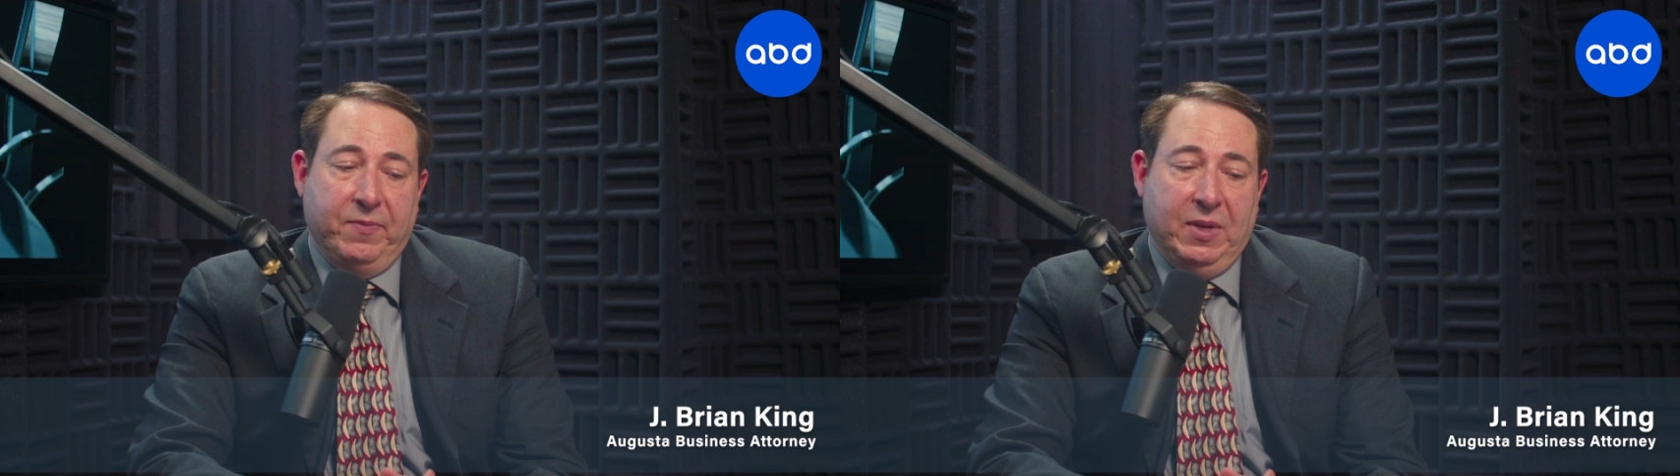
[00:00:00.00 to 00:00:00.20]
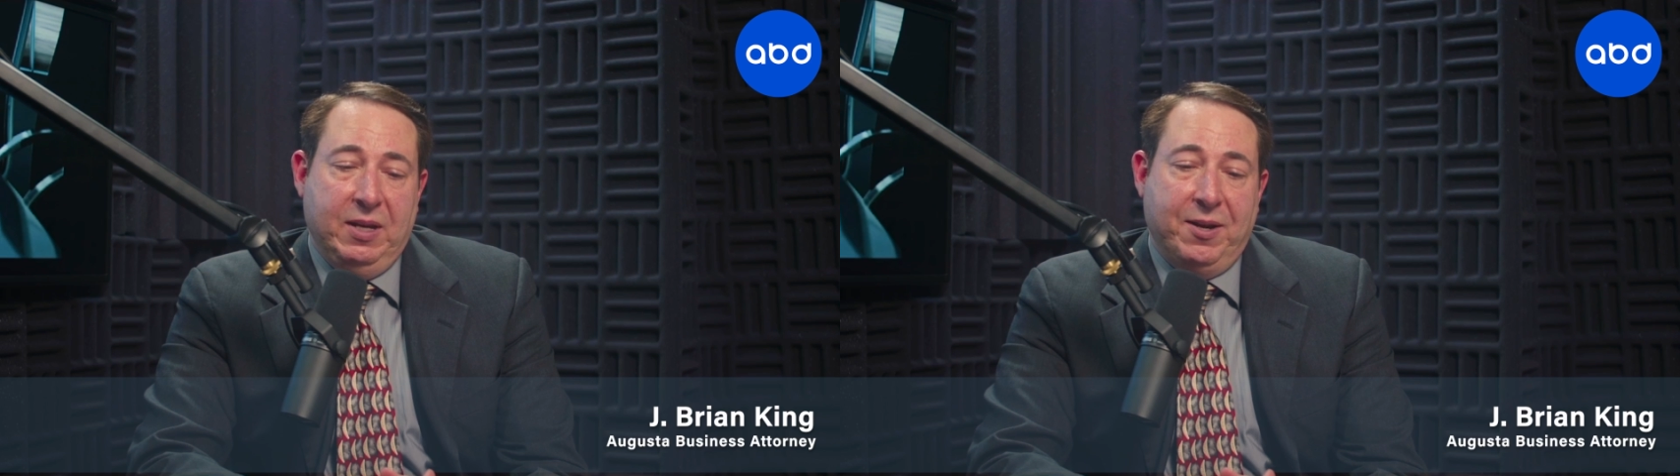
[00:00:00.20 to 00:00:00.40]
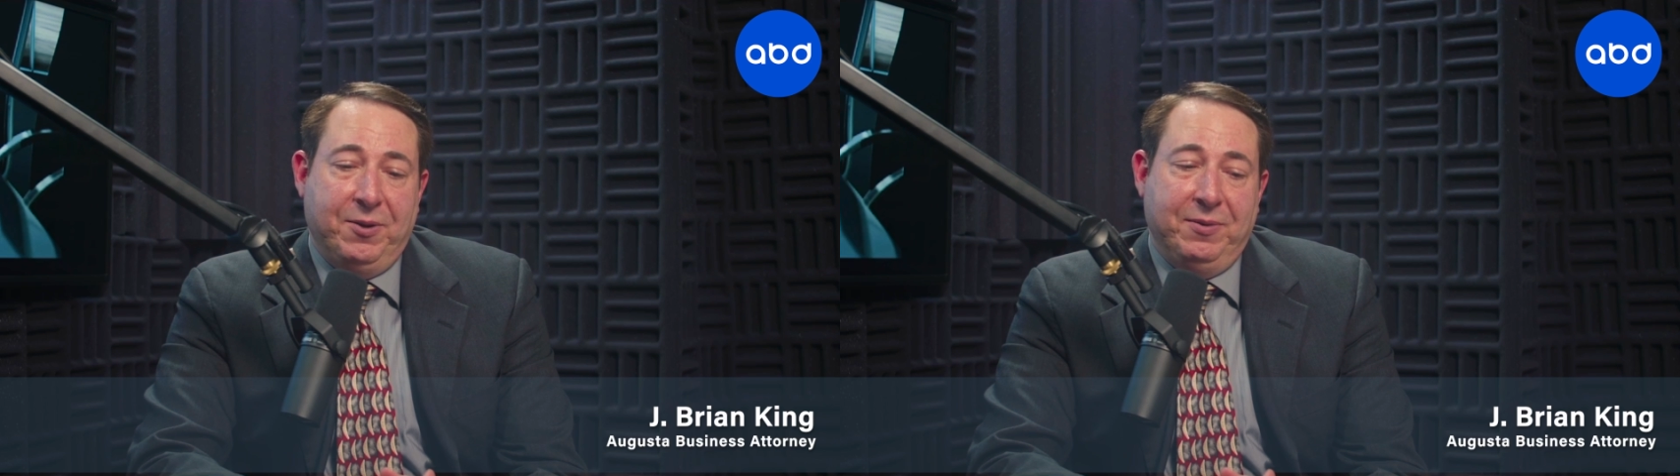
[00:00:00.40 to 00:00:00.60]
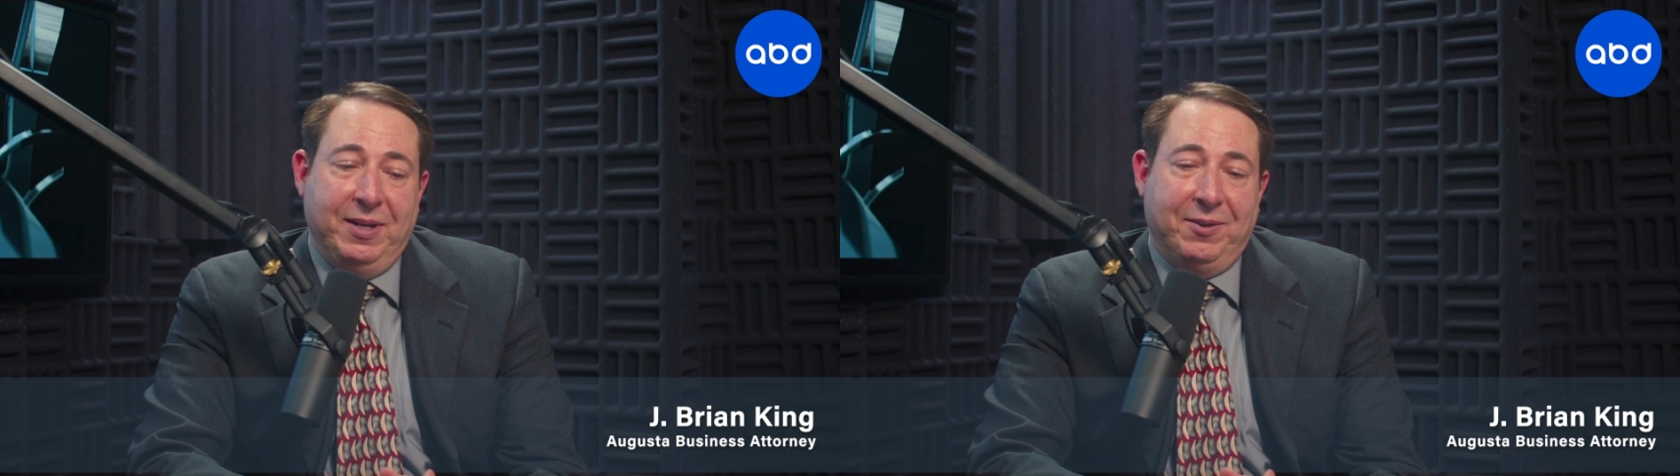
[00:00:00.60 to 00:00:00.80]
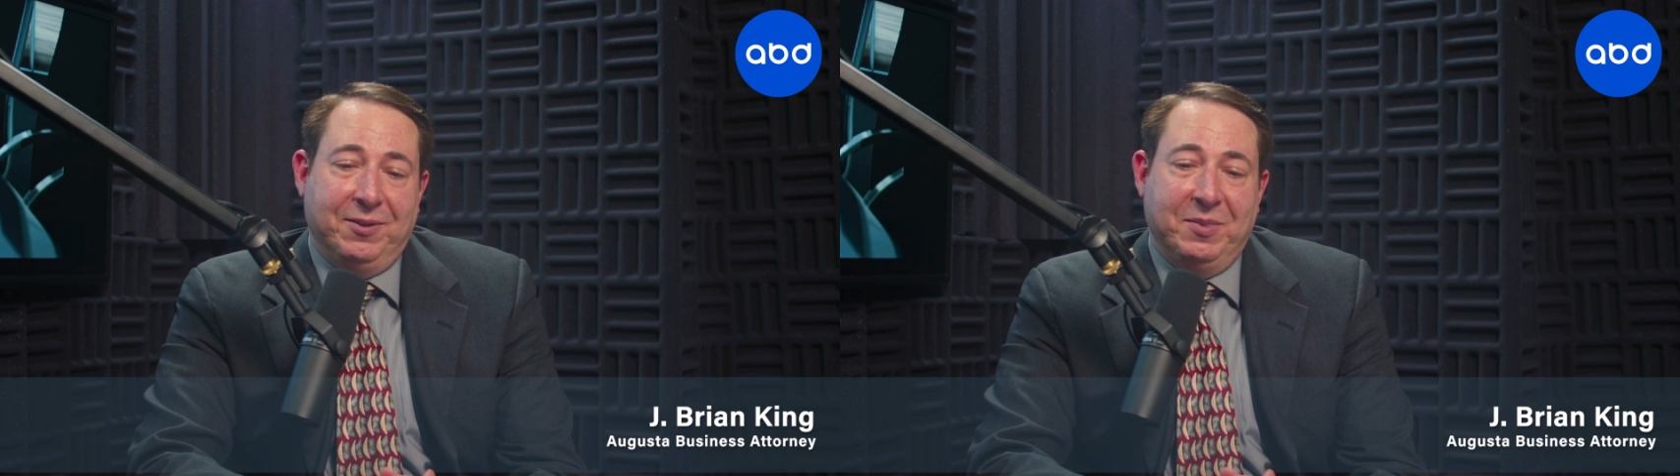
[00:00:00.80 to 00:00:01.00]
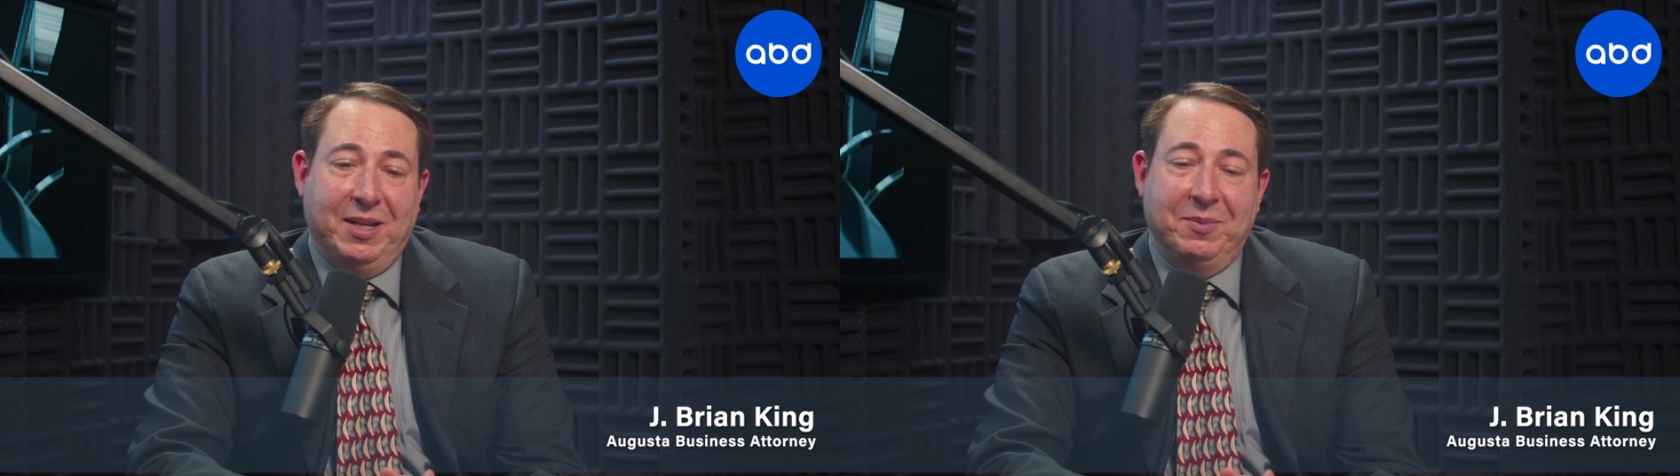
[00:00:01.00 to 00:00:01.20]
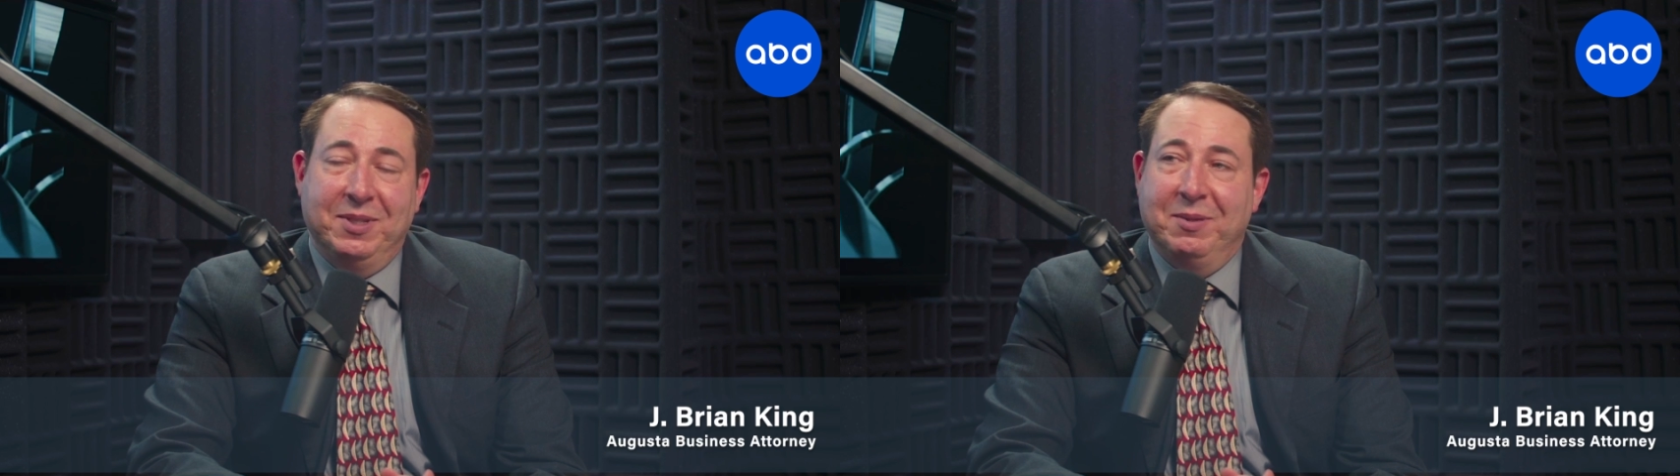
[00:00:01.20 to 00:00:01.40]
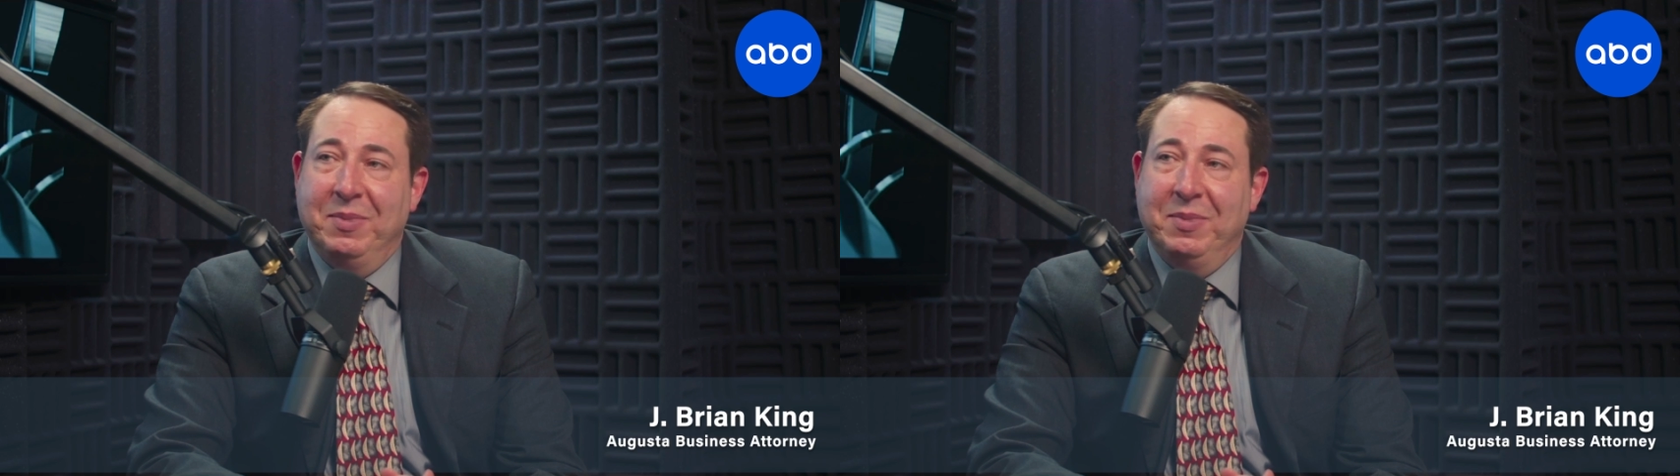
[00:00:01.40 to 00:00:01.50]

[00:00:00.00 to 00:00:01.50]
now sometimes the